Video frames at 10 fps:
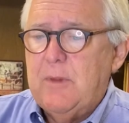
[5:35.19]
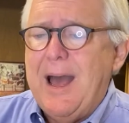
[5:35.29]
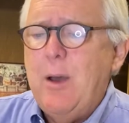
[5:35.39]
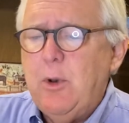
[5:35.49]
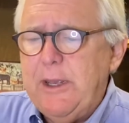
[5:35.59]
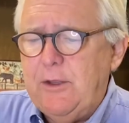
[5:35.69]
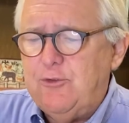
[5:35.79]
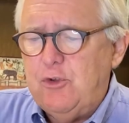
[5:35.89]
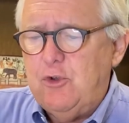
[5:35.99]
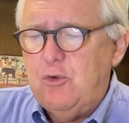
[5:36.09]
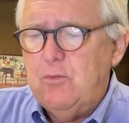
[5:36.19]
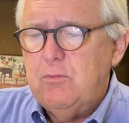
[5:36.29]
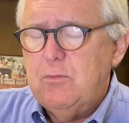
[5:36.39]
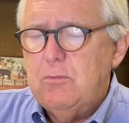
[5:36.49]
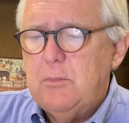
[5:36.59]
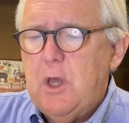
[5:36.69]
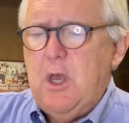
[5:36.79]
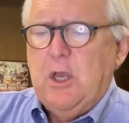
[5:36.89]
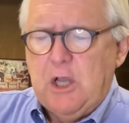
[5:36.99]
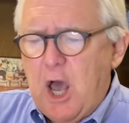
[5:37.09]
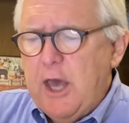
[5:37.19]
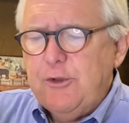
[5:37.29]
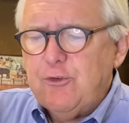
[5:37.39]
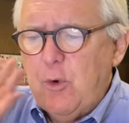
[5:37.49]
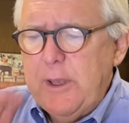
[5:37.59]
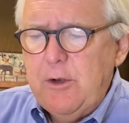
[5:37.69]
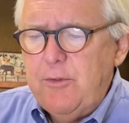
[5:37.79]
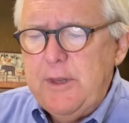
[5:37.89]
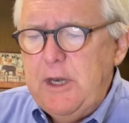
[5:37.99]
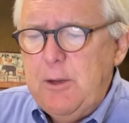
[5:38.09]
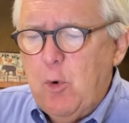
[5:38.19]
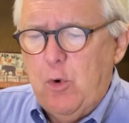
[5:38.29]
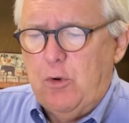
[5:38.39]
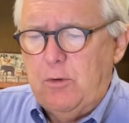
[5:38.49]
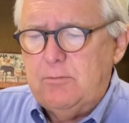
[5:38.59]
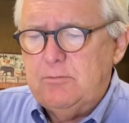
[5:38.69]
I will answer you. God is greater than any mortal.